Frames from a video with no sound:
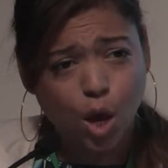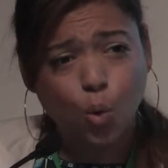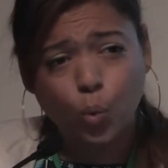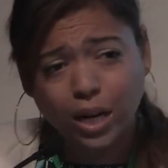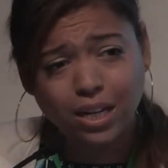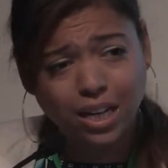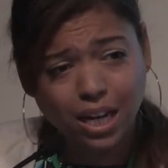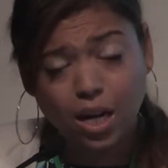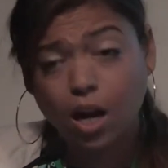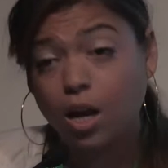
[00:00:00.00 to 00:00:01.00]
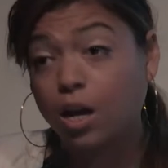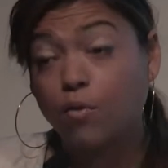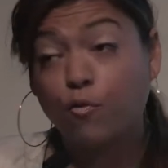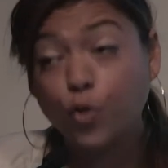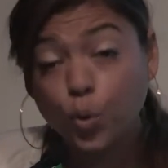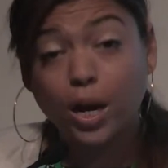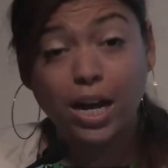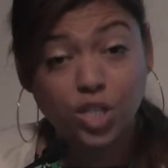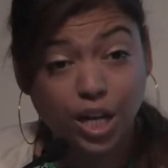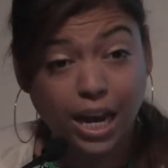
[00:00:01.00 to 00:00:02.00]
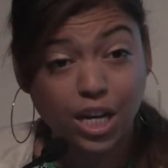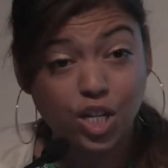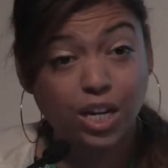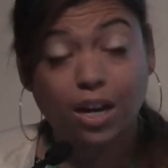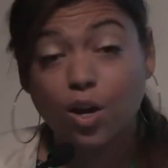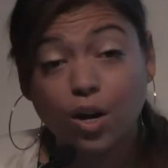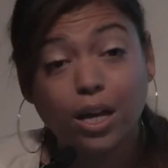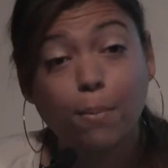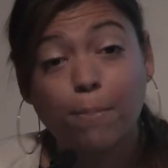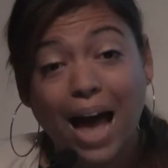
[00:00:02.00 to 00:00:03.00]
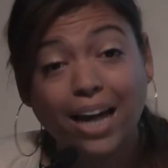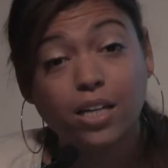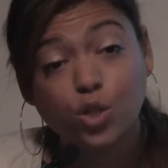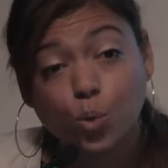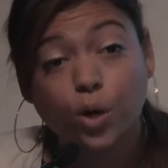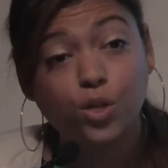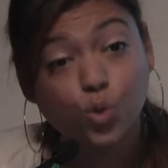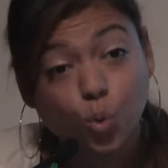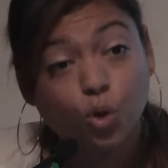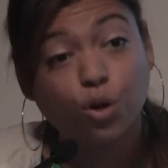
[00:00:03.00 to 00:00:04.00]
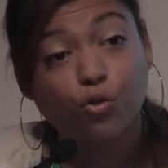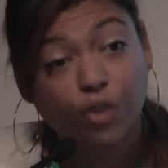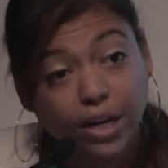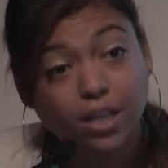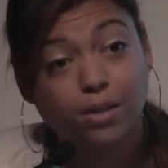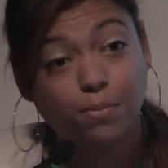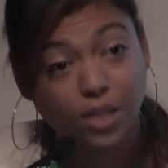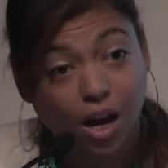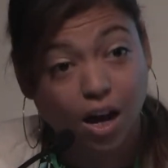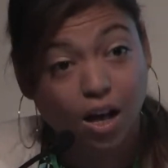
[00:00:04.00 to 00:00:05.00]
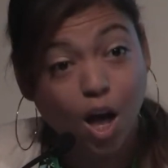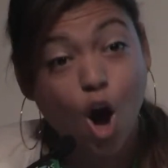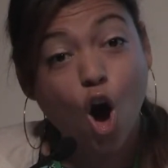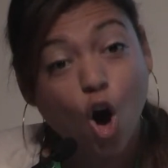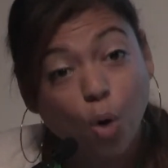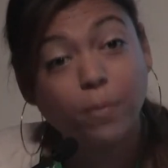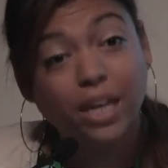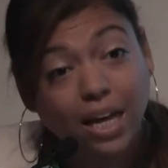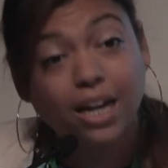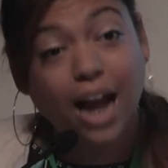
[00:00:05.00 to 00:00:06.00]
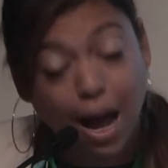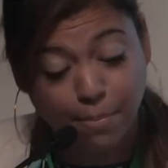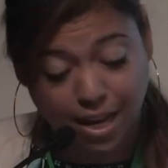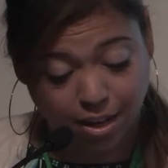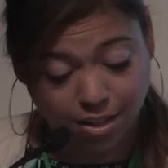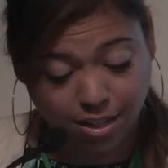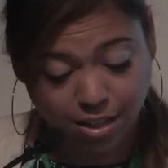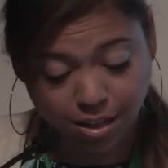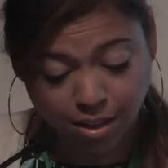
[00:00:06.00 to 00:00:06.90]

We need food education and cooking back into our school curriculums, y'all. Home economics.